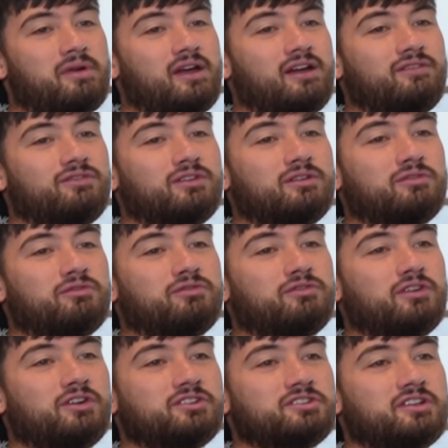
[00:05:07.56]
bad for a
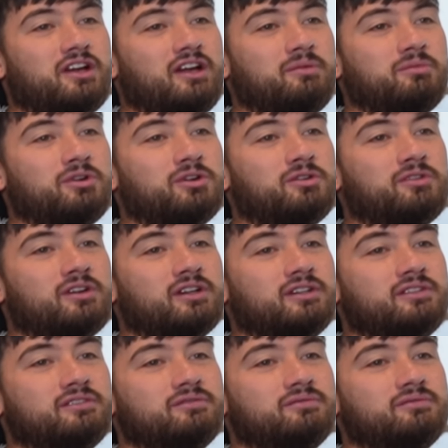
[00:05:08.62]
first time go around.